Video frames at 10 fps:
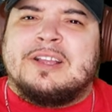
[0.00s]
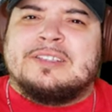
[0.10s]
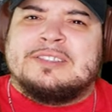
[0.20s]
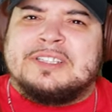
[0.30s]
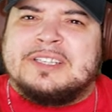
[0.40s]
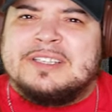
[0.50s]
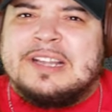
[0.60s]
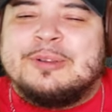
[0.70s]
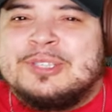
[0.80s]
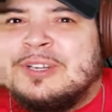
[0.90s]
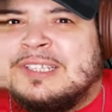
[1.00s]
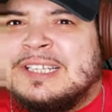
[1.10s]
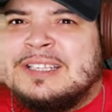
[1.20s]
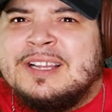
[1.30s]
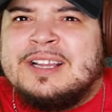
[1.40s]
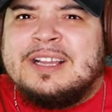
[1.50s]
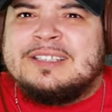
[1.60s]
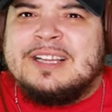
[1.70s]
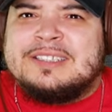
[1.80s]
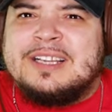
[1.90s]
Like she's like, that was her. I was like,
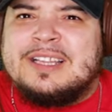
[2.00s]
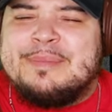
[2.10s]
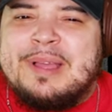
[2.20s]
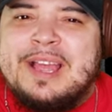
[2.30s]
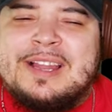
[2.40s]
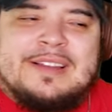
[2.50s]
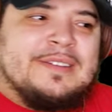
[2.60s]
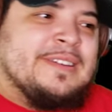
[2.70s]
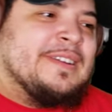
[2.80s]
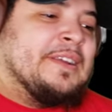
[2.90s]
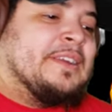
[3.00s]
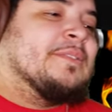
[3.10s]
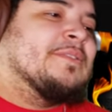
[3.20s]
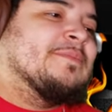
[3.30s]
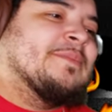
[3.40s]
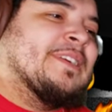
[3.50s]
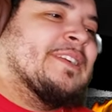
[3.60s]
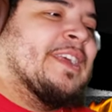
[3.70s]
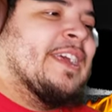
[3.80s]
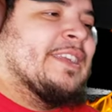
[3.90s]
he's actually not that bad. But
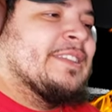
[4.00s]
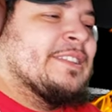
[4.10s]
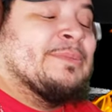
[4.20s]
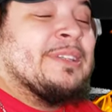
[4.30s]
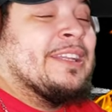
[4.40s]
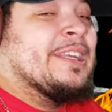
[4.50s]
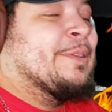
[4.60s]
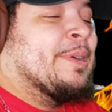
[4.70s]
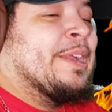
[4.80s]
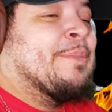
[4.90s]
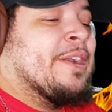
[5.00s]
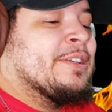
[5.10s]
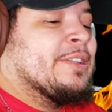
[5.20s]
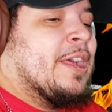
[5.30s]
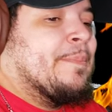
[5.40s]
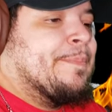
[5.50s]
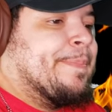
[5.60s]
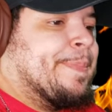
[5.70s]
yeah, she's about to leave, but he made her stop.